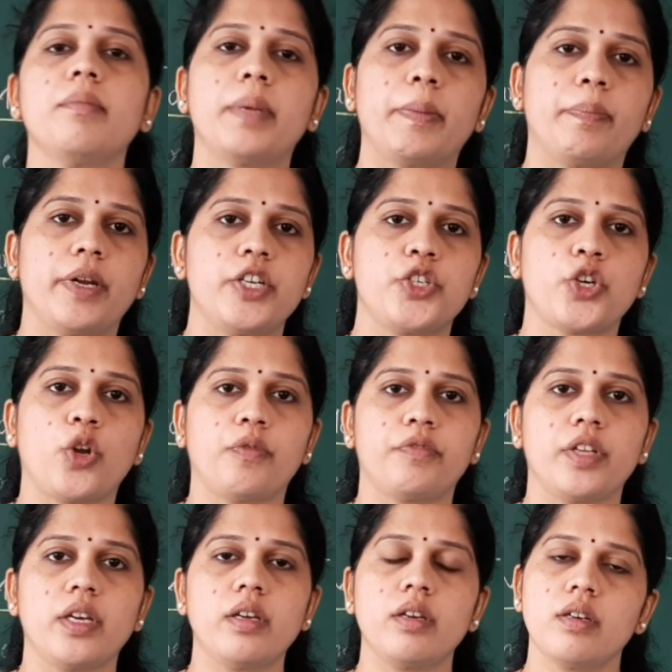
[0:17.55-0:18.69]
preparation of
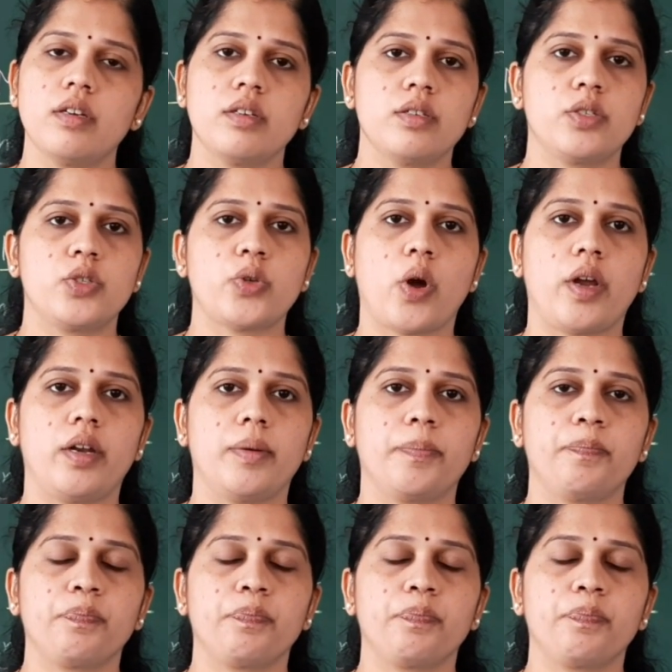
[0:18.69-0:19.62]
the soil.